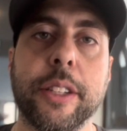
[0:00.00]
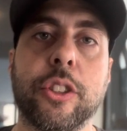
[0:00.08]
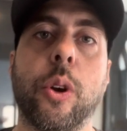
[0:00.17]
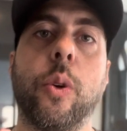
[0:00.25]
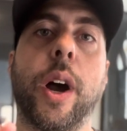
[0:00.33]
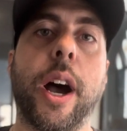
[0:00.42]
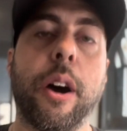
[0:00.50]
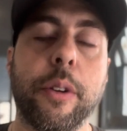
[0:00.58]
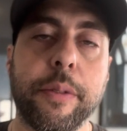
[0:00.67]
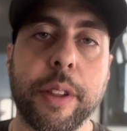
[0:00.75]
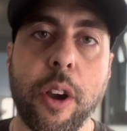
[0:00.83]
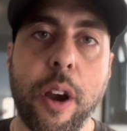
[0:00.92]
So out
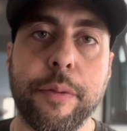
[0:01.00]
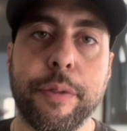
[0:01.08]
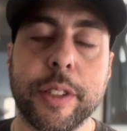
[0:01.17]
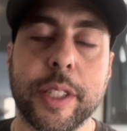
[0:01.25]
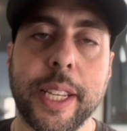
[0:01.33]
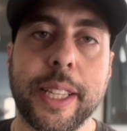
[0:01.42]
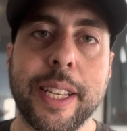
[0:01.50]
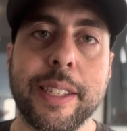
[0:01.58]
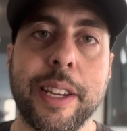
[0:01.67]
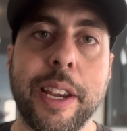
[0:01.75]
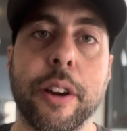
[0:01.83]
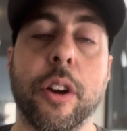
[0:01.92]
of the Conference League
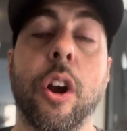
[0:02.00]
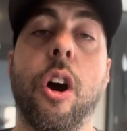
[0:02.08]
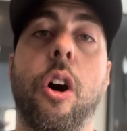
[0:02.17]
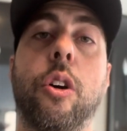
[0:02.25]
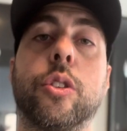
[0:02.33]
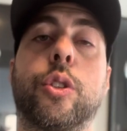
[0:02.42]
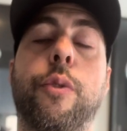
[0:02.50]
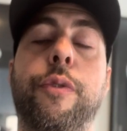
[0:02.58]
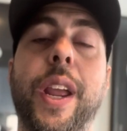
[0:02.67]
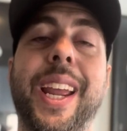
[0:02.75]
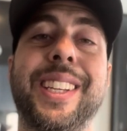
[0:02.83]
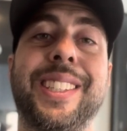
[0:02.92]
this year, also
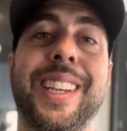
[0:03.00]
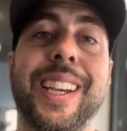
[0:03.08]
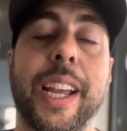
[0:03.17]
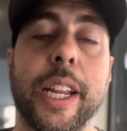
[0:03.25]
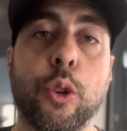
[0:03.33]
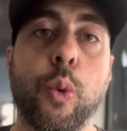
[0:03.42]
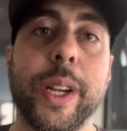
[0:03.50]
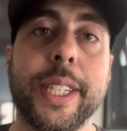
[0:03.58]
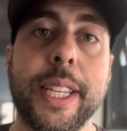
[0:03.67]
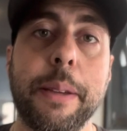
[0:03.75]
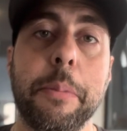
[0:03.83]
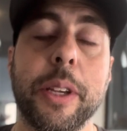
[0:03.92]
facing a
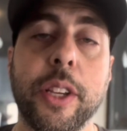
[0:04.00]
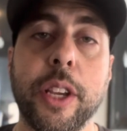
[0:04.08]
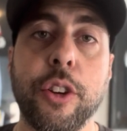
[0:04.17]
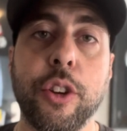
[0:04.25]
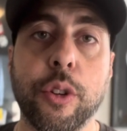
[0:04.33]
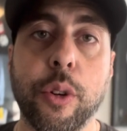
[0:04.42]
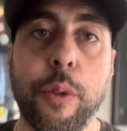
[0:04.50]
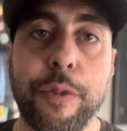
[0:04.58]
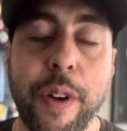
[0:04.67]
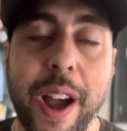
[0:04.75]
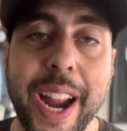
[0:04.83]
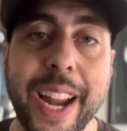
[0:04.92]
20 million euro
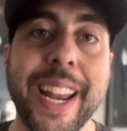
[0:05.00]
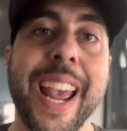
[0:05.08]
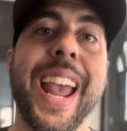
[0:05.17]
fine.